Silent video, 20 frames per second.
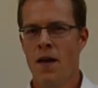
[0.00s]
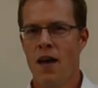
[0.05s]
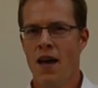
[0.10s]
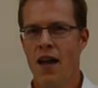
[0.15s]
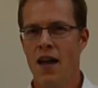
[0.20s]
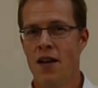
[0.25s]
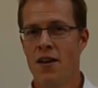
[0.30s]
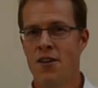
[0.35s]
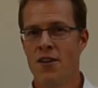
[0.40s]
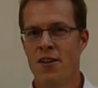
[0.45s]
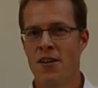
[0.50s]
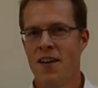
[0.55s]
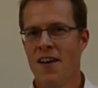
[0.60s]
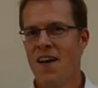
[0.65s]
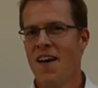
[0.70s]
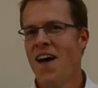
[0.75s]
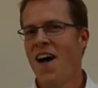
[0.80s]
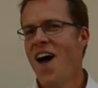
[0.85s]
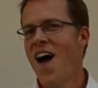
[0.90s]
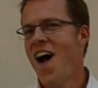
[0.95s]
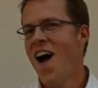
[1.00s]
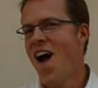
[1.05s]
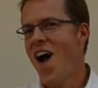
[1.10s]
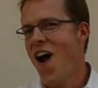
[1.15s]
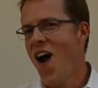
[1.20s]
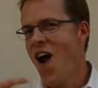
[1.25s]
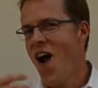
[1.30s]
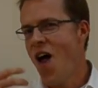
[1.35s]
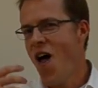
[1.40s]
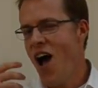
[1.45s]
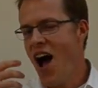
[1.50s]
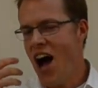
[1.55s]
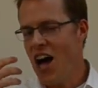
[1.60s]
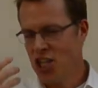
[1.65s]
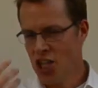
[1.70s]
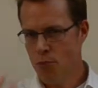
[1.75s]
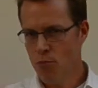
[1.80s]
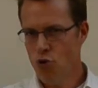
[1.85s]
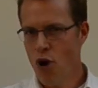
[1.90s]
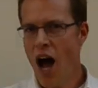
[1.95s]
And
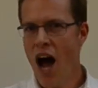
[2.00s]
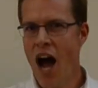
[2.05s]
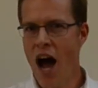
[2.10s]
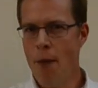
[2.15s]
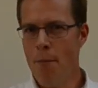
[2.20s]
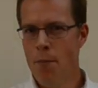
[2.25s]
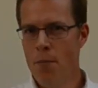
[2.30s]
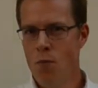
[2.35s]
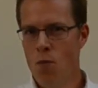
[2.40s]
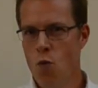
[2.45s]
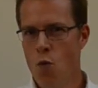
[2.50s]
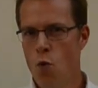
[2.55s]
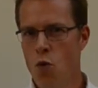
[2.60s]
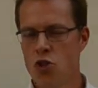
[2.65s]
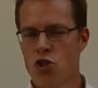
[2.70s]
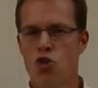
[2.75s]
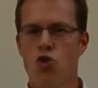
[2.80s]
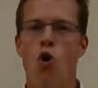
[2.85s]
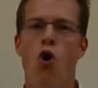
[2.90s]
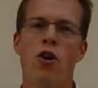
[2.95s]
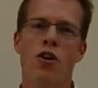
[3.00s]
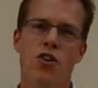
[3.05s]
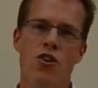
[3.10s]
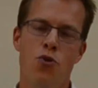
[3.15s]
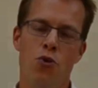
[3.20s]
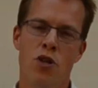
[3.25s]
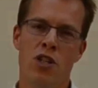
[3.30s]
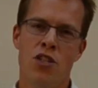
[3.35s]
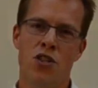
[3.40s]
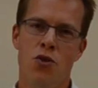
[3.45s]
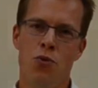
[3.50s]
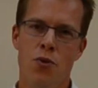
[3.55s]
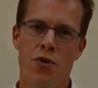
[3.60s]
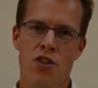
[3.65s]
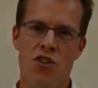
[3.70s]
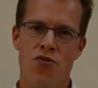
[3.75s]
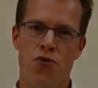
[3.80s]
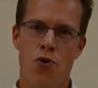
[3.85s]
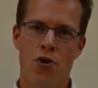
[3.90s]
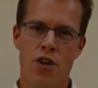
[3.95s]
Ajahn Brahm was talking to us during
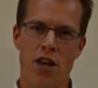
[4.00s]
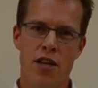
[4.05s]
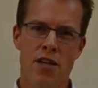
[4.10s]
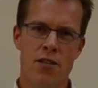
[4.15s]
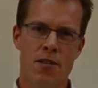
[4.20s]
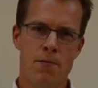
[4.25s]
these 4 days.